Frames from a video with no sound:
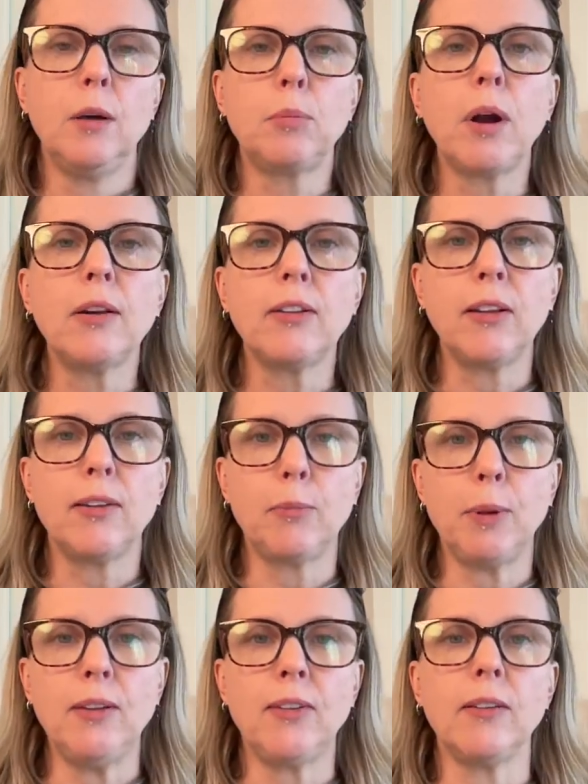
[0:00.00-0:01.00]
process
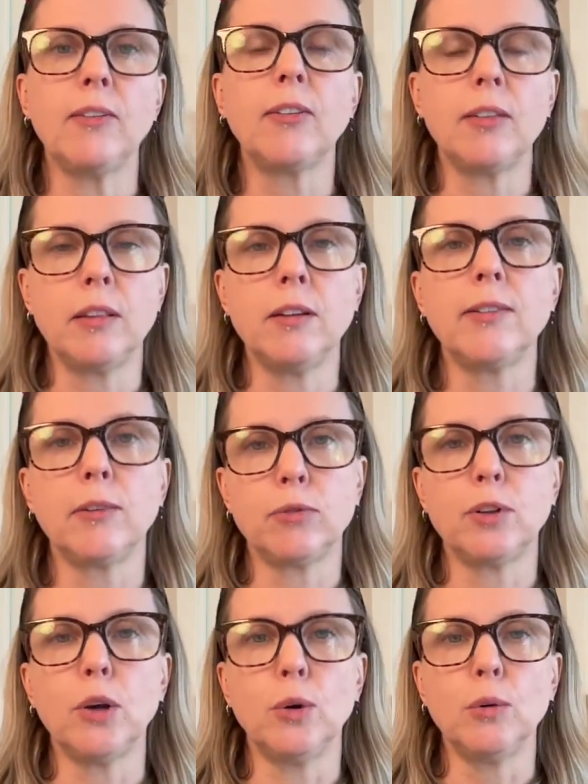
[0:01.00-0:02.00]
pieces there's a
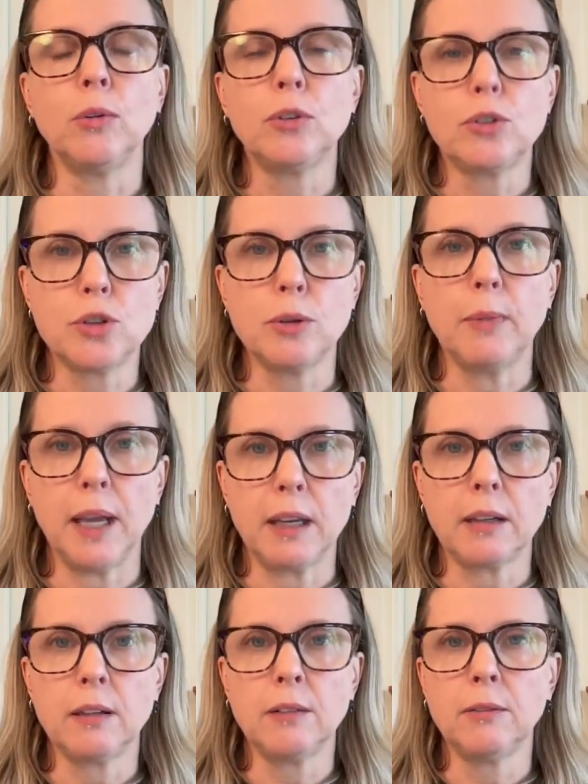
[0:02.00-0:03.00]
flow to
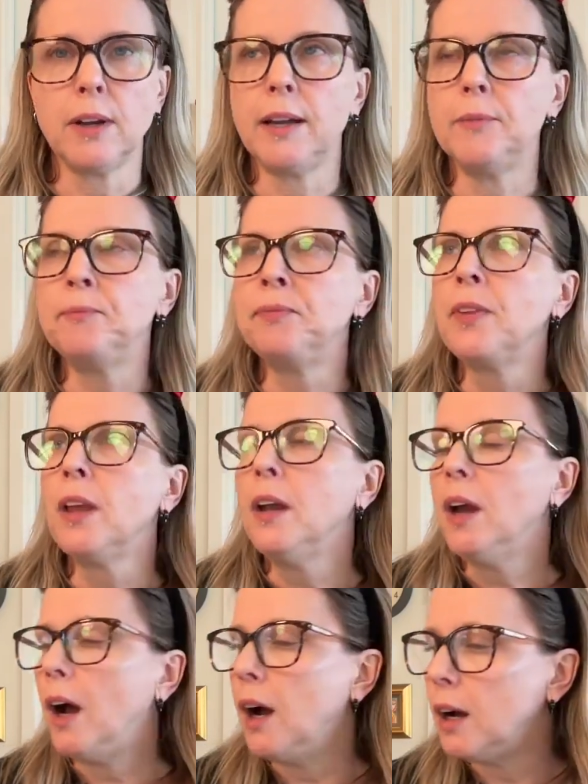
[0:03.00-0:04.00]
make, right?
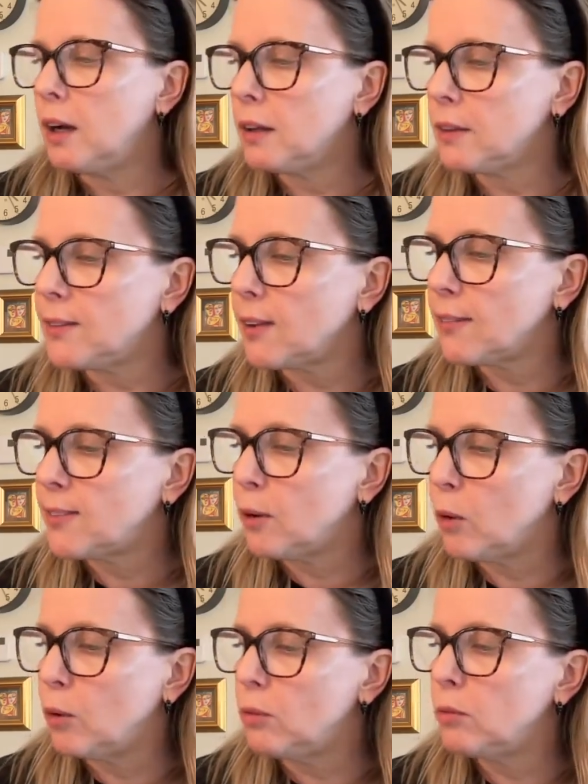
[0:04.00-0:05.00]
There's
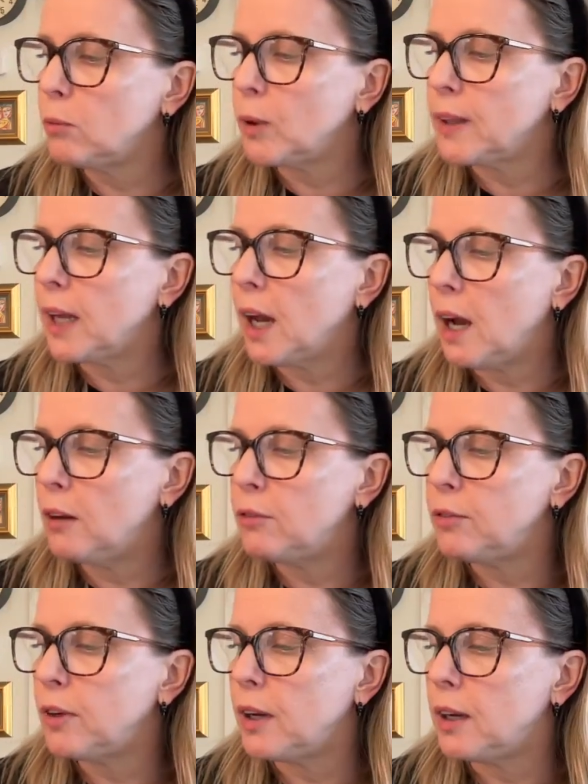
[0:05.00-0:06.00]
also what they
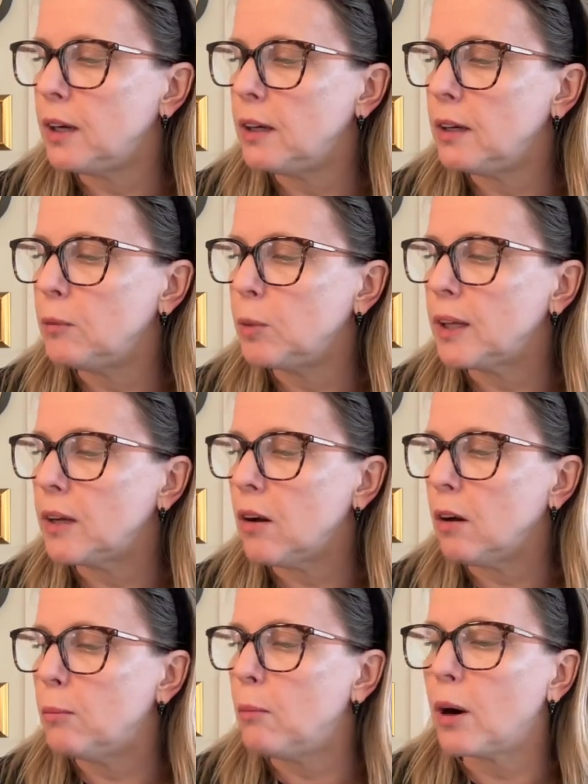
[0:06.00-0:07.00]

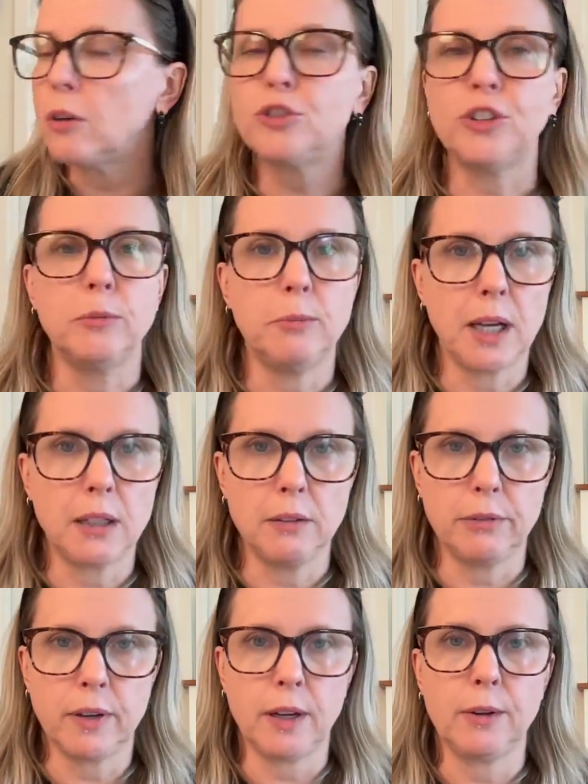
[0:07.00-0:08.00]
call margin
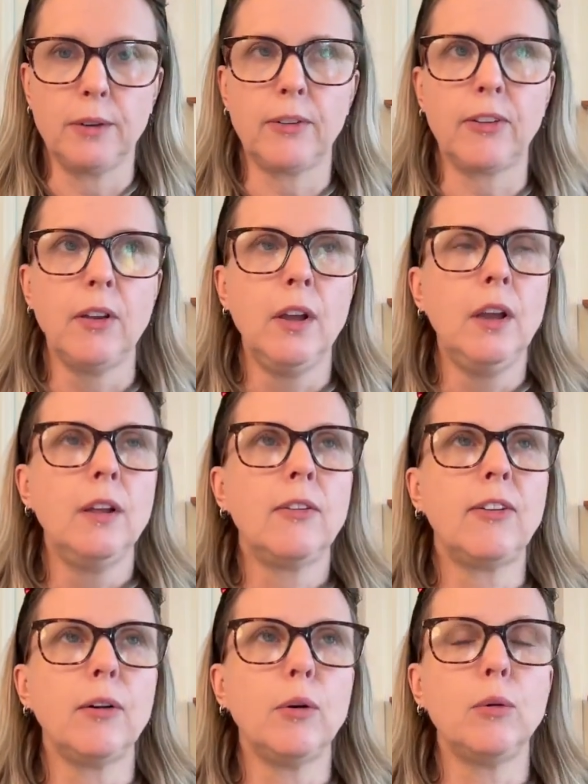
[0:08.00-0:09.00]
magnifiers.
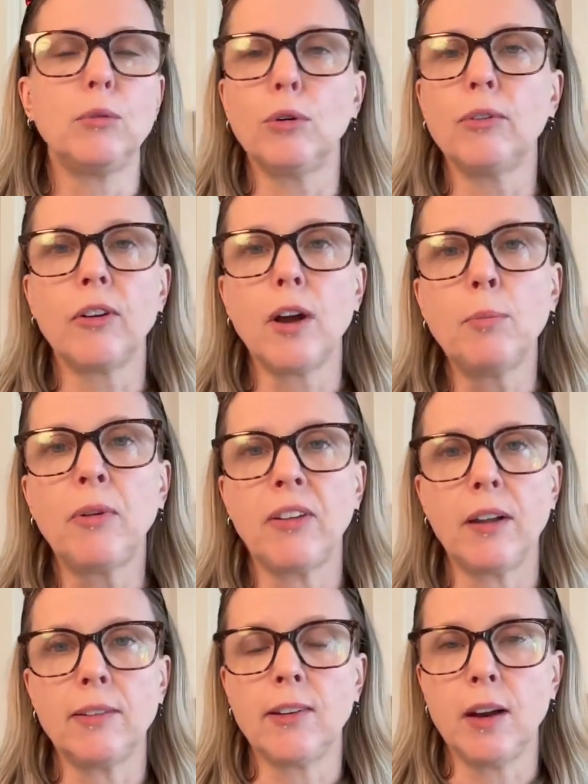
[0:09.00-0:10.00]
So those are
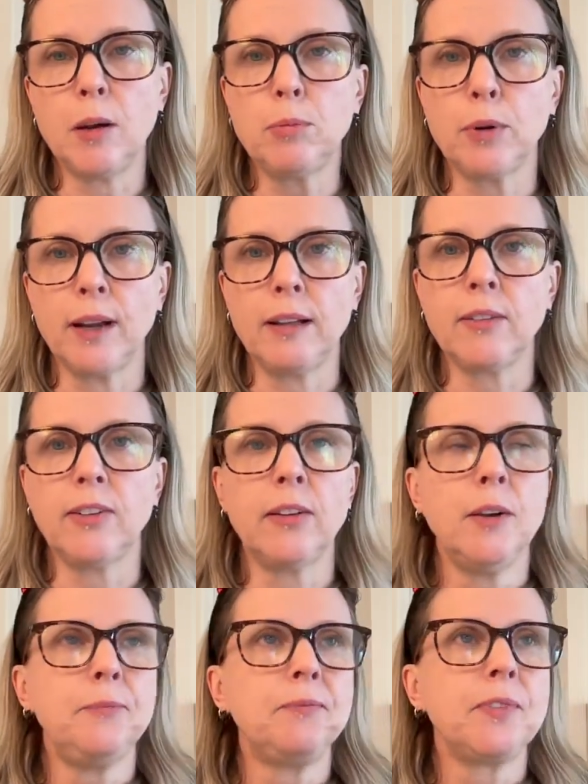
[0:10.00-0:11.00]
upsells and upgrades.
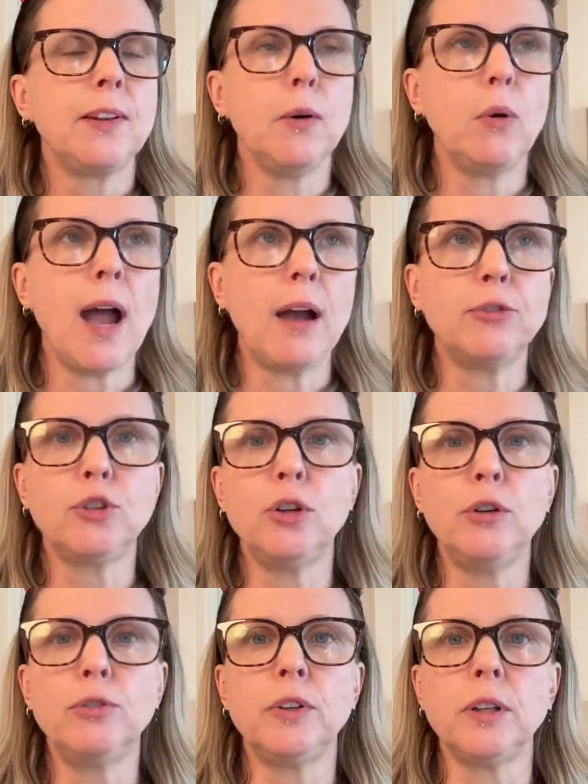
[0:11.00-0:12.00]
So after
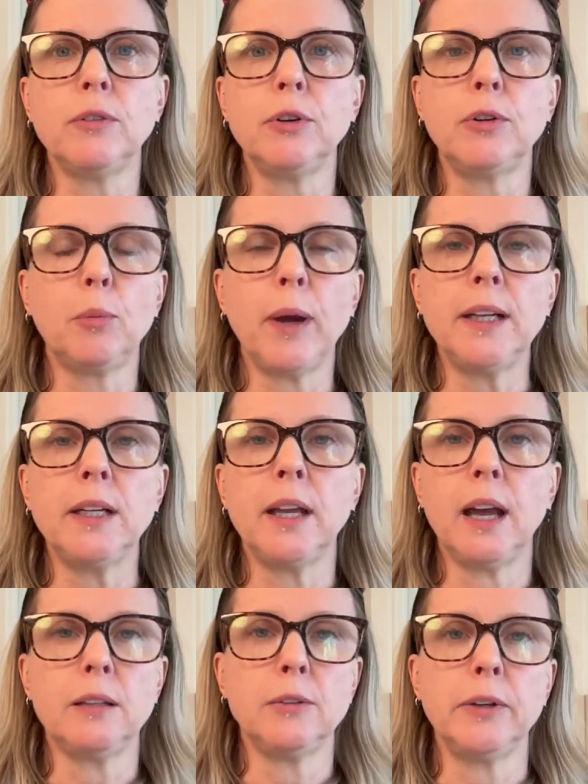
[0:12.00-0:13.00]
you've delivered a wedding
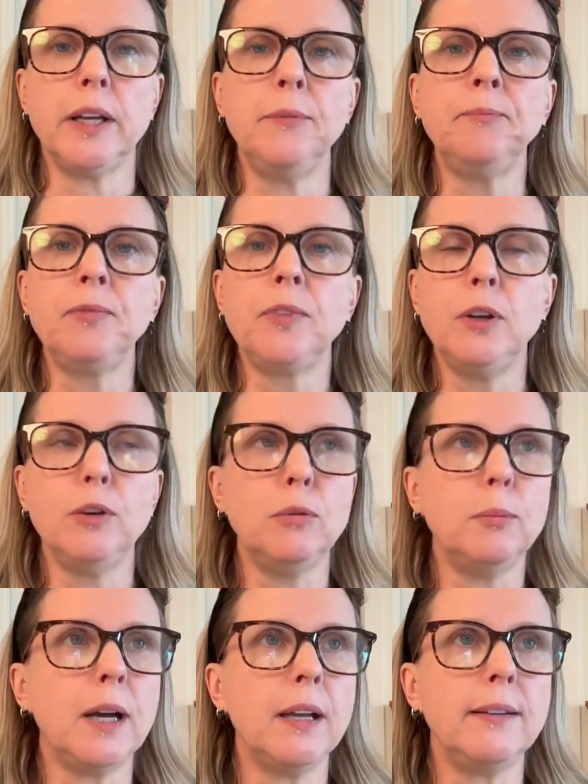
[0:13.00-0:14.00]
gallery, you
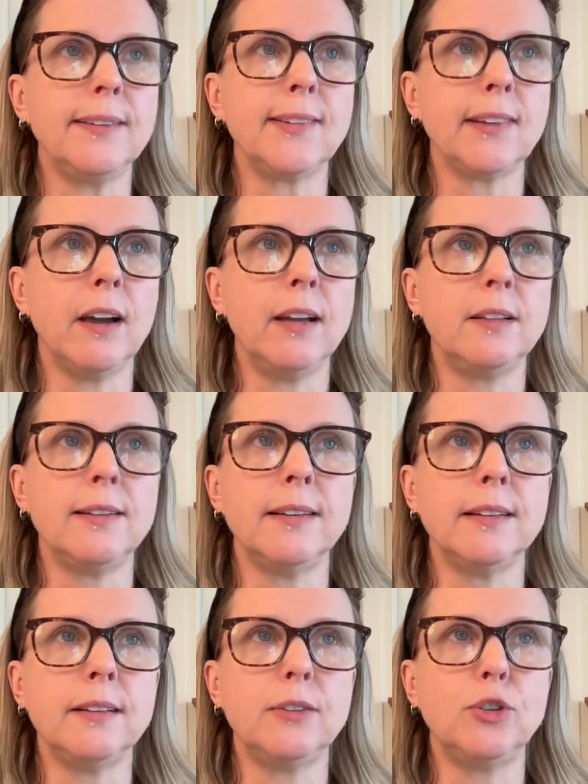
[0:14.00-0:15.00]
might decide
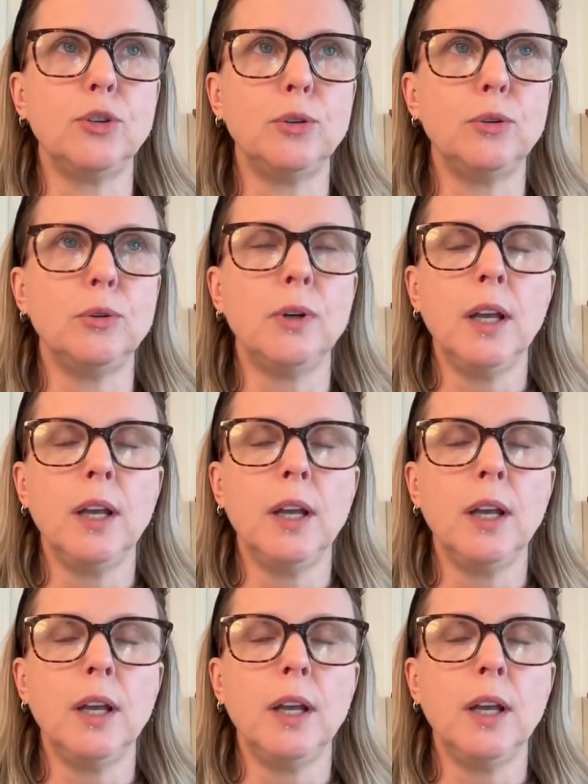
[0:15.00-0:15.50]
to